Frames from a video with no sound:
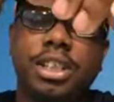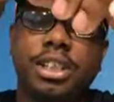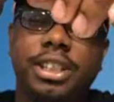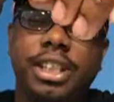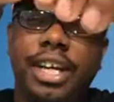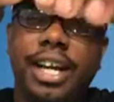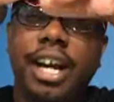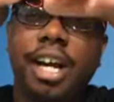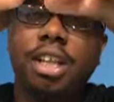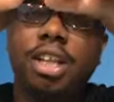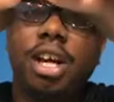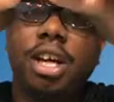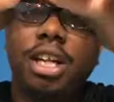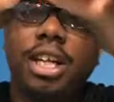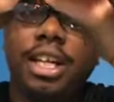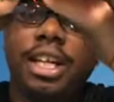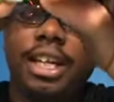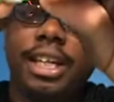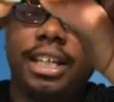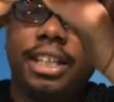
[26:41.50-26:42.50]
the tail
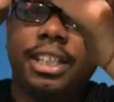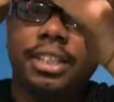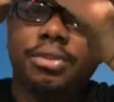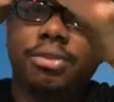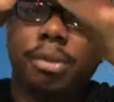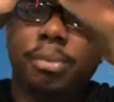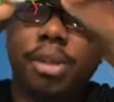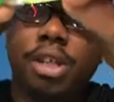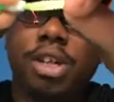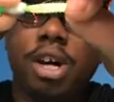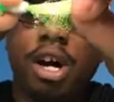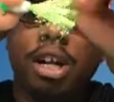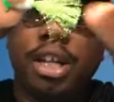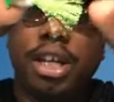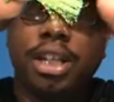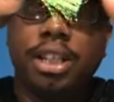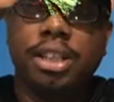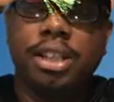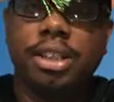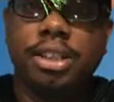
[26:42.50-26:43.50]
on it is what we
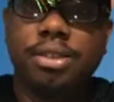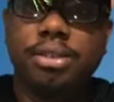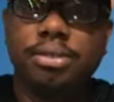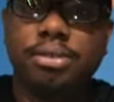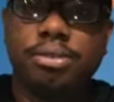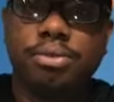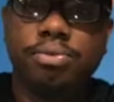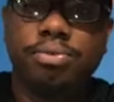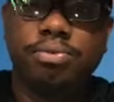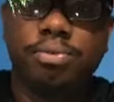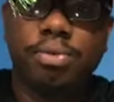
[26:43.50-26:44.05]
call like a